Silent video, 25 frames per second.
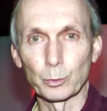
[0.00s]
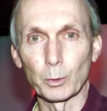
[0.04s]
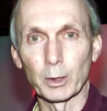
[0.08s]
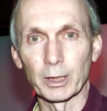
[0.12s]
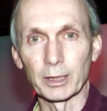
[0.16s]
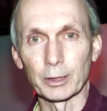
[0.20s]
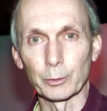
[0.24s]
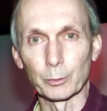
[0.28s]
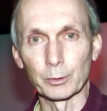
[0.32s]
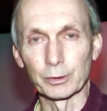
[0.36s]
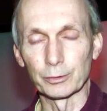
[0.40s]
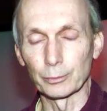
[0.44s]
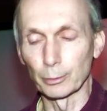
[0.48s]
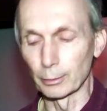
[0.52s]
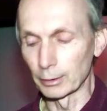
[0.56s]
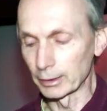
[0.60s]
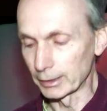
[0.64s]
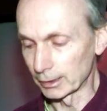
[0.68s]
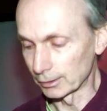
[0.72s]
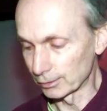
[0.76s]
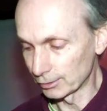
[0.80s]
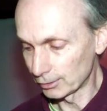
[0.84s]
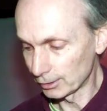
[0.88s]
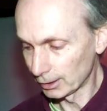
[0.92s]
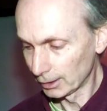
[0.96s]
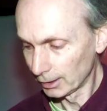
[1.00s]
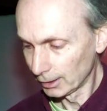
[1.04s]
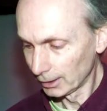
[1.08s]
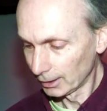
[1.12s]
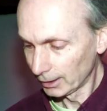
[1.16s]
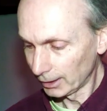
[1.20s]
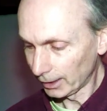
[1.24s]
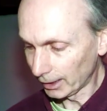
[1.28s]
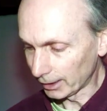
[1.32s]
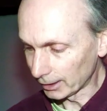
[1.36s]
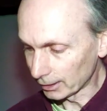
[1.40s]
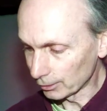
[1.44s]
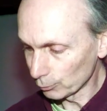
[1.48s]
Way was released,
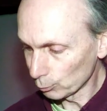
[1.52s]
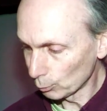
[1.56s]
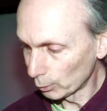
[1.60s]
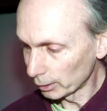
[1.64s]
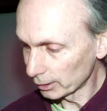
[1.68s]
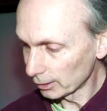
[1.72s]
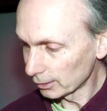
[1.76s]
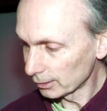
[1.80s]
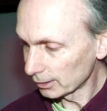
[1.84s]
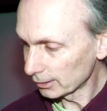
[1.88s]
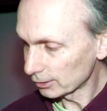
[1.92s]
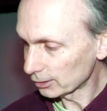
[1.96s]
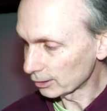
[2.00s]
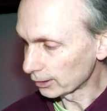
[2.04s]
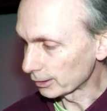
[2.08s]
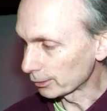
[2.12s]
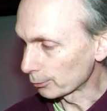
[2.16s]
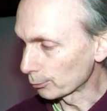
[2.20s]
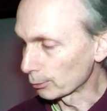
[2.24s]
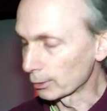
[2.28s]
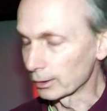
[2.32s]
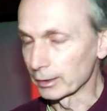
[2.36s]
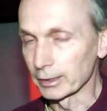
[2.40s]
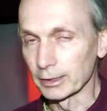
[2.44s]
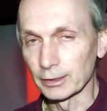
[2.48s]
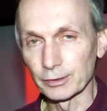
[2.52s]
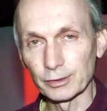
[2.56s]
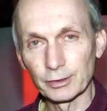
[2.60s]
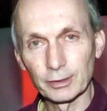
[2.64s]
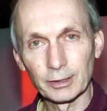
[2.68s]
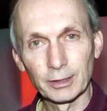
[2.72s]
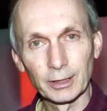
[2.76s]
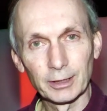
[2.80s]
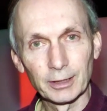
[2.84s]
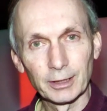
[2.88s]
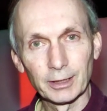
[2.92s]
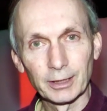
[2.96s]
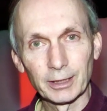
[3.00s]
and when initially released
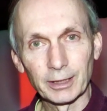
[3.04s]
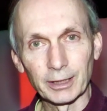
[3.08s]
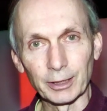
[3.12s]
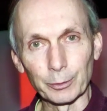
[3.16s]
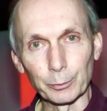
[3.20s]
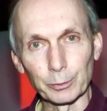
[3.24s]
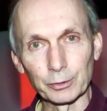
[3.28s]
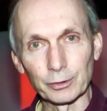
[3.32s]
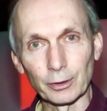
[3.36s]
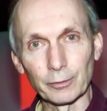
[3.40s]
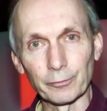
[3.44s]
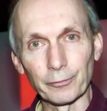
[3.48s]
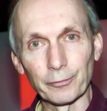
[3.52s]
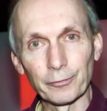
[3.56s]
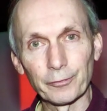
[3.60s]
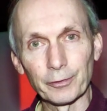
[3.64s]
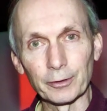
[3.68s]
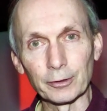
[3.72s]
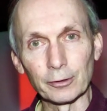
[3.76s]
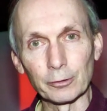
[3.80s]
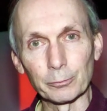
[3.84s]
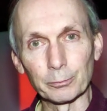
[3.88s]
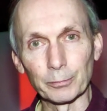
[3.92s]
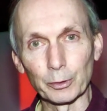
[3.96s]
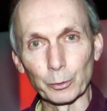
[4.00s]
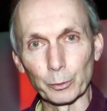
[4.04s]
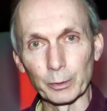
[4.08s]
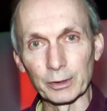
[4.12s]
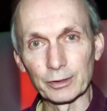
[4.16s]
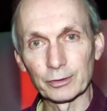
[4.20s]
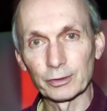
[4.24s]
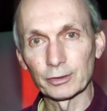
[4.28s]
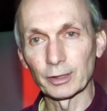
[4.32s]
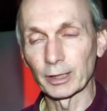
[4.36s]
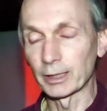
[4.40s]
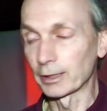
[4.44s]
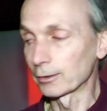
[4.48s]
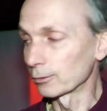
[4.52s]
it was on film but with
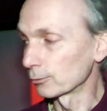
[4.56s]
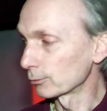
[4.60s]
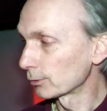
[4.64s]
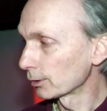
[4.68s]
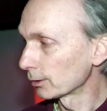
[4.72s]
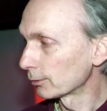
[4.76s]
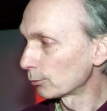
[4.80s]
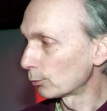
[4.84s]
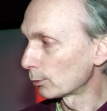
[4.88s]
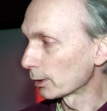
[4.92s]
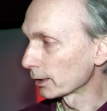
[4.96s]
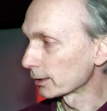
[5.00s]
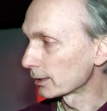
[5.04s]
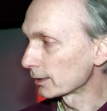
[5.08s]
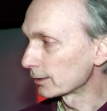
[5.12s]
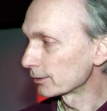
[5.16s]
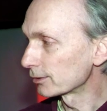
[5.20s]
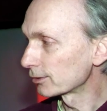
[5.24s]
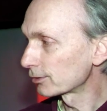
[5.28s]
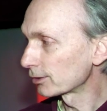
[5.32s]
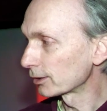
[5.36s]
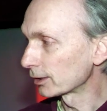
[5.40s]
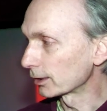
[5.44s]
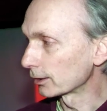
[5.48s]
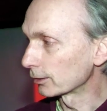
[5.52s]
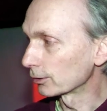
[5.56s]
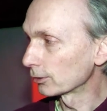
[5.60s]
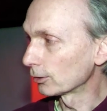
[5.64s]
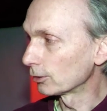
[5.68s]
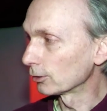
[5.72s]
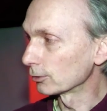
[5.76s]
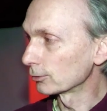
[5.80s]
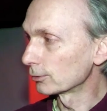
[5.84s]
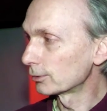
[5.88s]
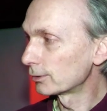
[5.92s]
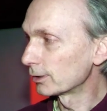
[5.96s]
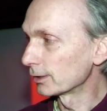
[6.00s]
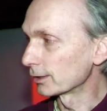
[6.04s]
sound run in sync
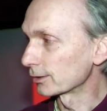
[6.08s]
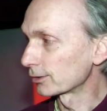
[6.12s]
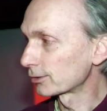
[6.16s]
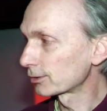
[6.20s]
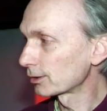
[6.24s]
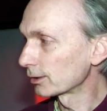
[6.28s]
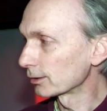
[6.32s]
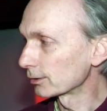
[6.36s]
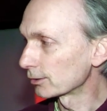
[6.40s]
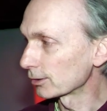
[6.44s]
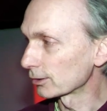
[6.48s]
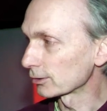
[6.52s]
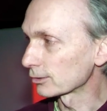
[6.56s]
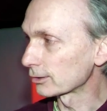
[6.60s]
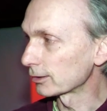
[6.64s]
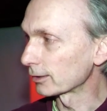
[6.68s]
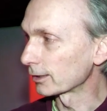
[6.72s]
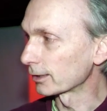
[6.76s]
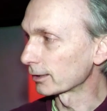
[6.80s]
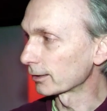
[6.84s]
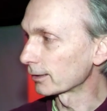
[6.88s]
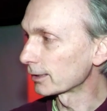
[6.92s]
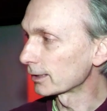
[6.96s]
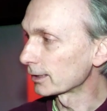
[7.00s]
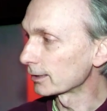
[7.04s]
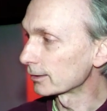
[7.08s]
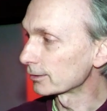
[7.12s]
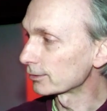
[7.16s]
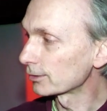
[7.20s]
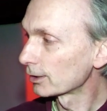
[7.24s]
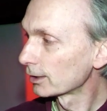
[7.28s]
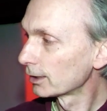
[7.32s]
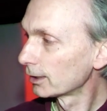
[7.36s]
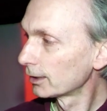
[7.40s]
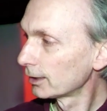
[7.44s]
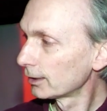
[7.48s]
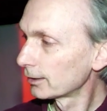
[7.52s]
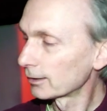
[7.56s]
on disc, just like these.
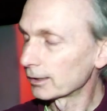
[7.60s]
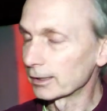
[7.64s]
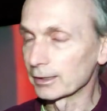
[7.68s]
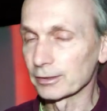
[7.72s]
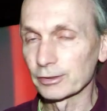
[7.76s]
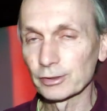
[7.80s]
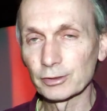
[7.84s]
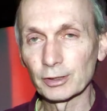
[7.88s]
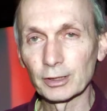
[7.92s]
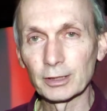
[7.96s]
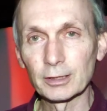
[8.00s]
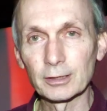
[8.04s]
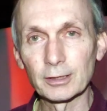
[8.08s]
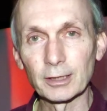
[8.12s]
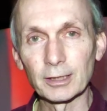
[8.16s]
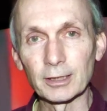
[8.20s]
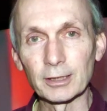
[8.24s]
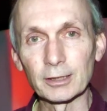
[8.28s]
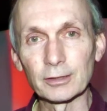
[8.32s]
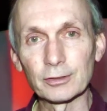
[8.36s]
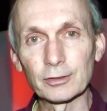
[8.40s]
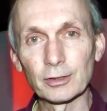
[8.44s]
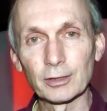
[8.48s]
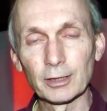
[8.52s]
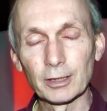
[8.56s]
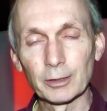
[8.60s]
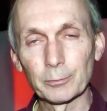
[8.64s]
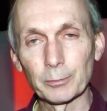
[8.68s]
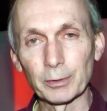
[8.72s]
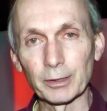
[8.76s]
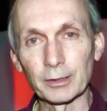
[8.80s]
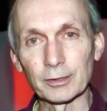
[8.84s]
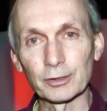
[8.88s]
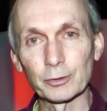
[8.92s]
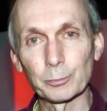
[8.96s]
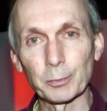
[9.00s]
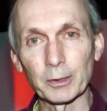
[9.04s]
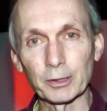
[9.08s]
They're CDs, but
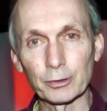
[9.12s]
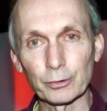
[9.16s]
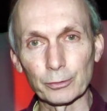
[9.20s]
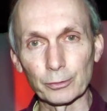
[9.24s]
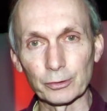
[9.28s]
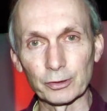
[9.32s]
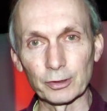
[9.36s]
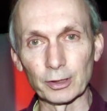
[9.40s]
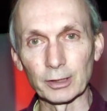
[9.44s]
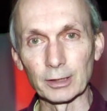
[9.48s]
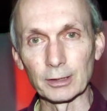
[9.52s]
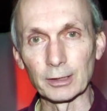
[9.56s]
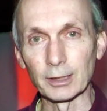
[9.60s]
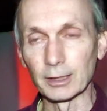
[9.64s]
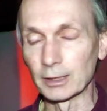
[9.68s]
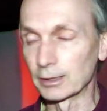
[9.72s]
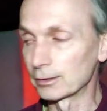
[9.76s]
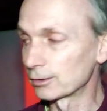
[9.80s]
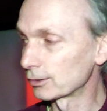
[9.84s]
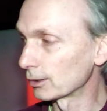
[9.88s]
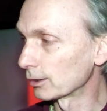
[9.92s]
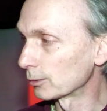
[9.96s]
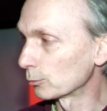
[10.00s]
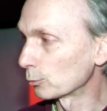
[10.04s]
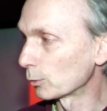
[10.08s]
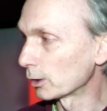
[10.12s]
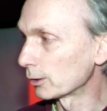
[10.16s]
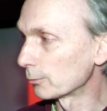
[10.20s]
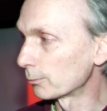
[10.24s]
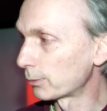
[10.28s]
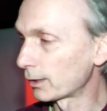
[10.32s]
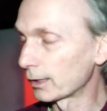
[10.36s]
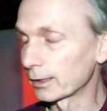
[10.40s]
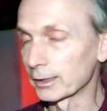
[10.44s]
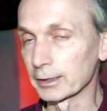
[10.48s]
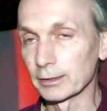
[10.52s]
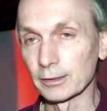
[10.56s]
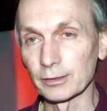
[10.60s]
they're special CDs and won't
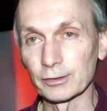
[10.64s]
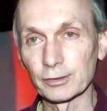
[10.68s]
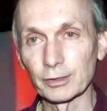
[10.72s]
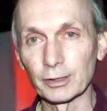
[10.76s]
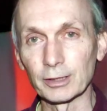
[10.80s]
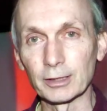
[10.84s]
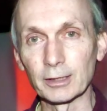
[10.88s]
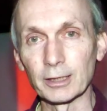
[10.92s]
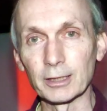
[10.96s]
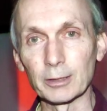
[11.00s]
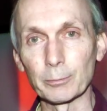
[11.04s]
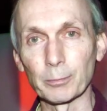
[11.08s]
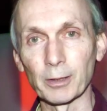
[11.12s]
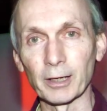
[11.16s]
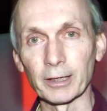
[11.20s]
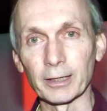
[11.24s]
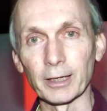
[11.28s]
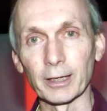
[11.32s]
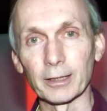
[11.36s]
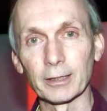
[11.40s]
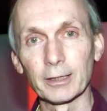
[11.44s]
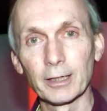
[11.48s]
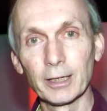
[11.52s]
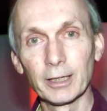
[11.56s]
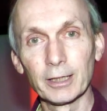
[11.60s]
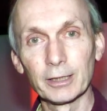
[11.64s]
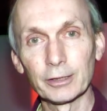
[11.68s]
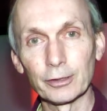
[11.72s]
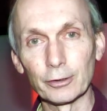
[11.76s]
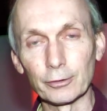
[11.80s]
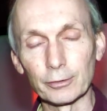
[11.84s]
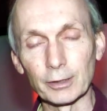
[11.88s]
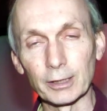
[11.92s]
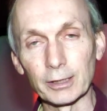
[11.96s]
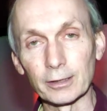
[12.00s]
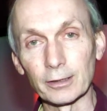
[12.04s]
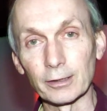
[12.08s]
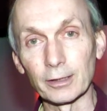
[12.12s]
play in a CD player. You
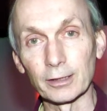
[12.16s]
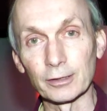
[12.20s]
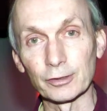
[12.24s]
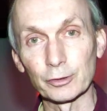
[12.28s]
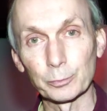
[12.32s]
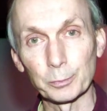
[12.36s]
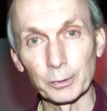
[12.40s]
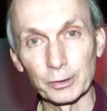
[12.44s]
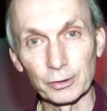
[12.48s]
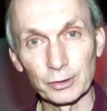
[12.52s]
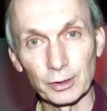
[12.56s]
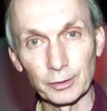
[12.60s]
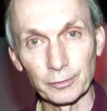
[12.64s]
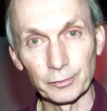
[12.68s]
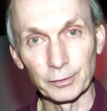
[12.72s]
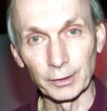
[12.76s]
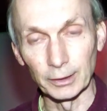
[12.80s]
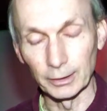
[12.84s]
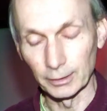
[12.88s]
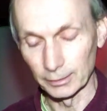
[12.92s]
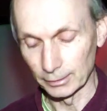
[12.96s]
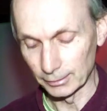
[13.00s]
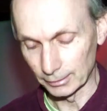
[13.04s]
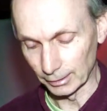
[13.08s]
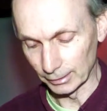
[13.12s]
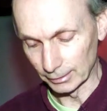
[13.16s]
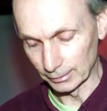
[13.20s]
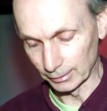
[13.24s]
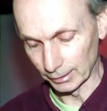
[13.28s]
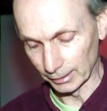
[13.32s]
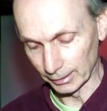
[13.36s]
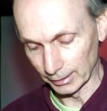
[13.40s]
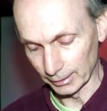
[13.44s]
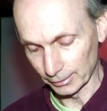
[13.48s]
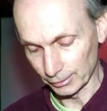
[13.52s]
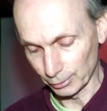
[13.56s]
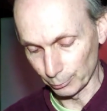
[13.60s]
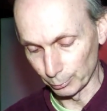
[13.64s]
need a specific
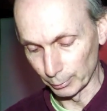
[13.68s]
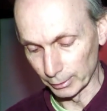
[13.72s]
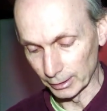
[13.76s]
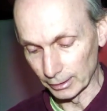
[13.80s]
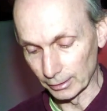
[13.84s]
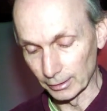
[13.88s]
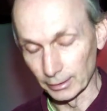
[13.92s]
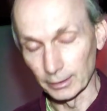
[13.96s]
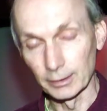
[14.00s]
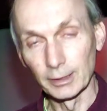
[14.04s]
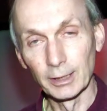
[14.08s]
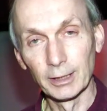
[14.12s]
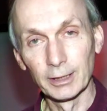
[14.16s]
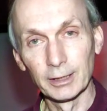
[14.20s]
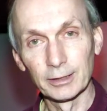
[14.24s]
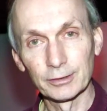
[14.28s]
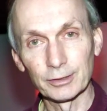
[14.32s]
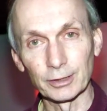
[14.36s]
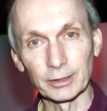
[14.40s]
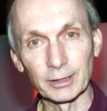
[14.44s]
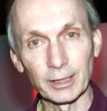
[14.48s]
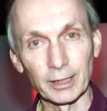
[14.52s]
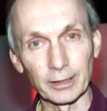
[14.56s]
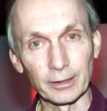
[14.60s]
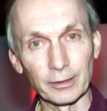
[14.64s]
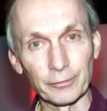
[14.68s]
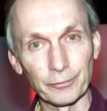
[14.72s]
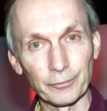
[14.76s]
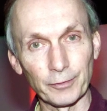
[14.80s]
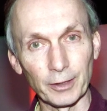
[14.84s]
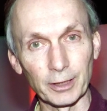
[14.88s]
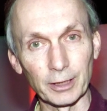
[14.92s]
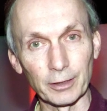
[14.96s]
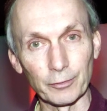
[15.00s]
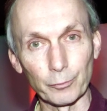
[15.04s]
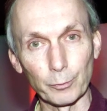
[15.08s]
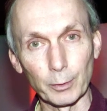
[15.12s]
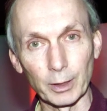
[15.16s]
DTS reader to get the
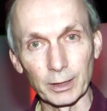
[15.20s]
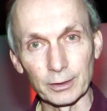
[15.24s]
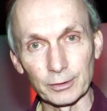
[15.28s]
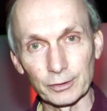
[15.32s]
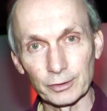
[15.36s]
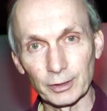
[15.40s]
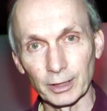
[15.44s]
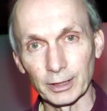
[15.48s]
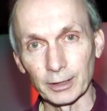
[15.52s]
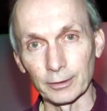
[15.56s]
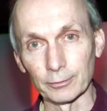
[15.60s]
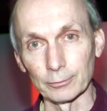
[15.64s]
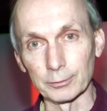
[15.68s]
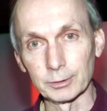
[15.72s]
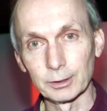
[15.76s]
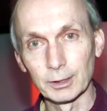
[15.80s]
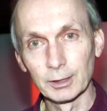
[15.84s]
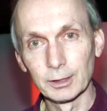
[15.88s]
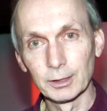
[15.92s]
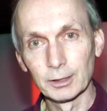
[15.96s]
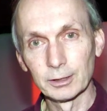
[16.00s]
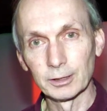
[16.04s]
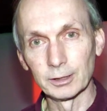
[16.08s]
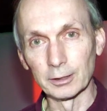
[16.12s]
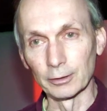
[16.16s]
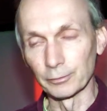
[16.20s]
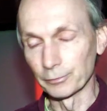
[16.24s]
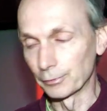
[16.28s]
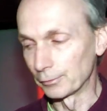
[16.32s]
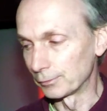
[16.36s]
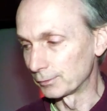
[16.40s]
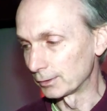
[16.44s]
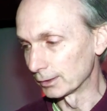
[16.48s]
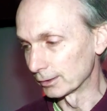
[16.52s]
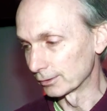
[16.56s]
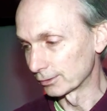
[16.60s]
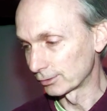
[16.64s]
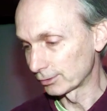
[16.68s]
5.1 sound off of
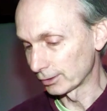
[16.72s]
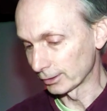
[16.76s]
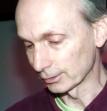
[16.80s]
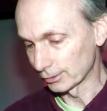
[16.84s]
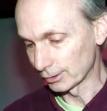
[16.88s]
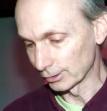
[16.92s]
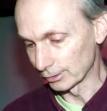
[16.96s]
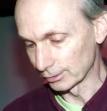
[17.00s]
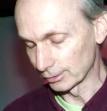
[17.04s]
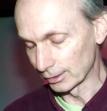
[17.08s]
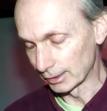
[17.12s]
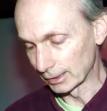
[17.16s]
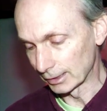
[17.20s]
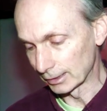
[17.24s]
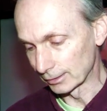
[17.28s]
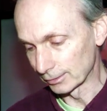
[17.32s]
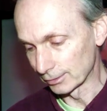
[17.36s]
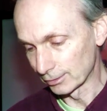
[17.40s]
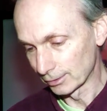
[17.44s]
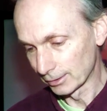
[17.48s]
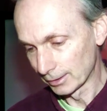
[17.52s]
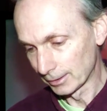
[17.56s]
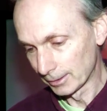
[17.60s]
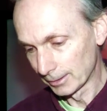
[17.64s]
discs such as these.